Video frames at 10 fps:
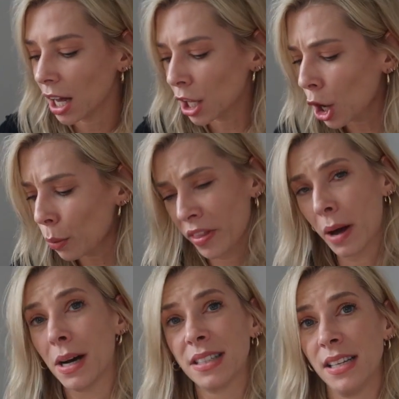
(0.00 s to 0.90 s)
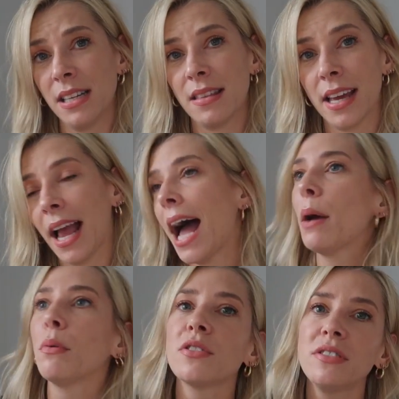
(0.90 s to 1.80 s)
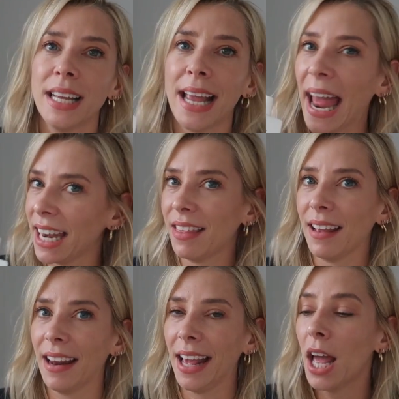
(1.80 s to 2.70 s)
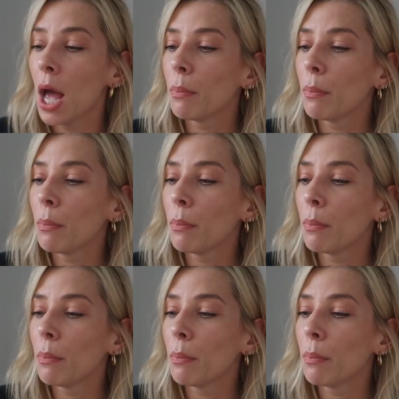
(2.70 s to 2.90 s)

along with that martini thing, I will stick anything in it.